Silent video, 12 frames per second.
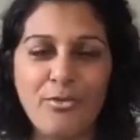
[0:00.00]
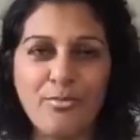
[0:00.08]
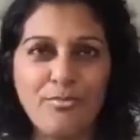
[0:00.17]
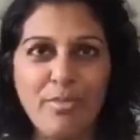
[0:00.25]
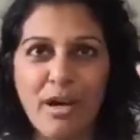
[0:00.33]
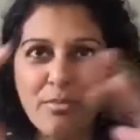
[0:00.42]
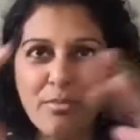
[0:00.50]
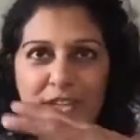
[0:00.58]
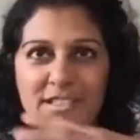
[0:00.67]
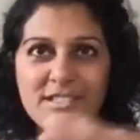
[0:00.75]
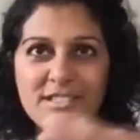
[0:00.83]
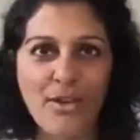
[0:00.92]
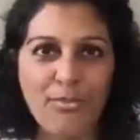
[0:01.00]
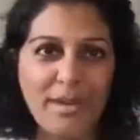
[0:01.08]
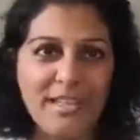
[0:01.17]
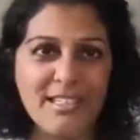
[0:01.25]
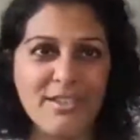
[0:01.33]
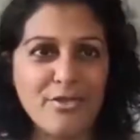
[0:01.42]
bubble that's so
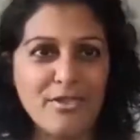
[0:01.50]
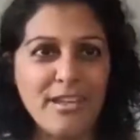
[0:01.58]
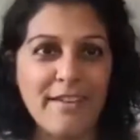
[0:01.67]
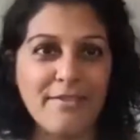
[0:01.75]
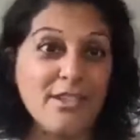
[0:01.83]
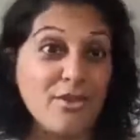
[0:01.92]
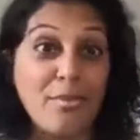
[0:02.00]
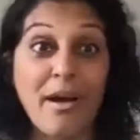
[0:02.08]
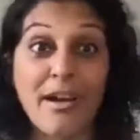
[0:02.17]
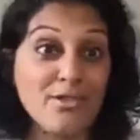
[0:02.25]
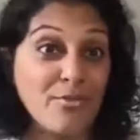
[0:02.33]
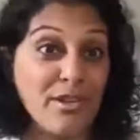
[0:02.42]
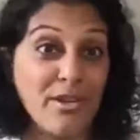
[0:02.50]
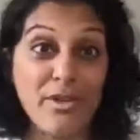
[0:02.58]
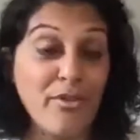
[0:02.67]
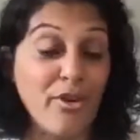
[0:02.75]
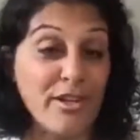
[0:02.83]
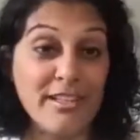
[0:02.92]
many different lives that are possible that
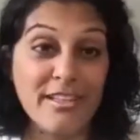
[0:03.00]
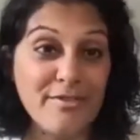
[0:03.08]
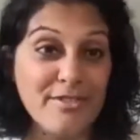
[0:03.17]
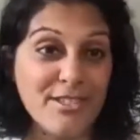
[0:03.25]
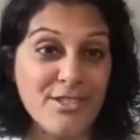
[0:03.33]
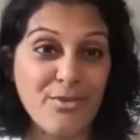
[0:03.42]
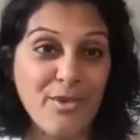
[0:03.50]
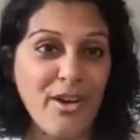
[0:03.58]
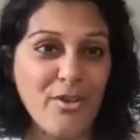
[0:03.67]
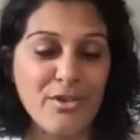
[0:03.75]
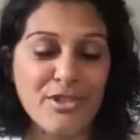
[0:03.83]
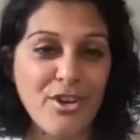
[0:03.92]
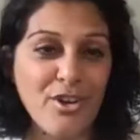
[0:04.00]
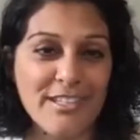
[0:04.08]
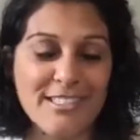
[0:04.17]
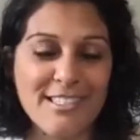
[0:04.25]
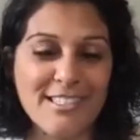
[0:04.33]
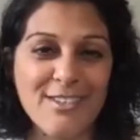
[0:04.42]
we've already lived as well, which all
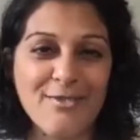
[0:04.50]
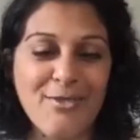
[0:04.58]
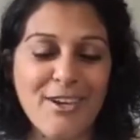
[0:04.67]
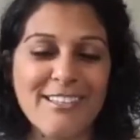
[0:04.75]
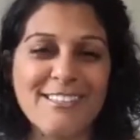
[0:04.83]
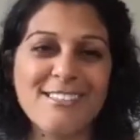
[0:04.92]
exist at once.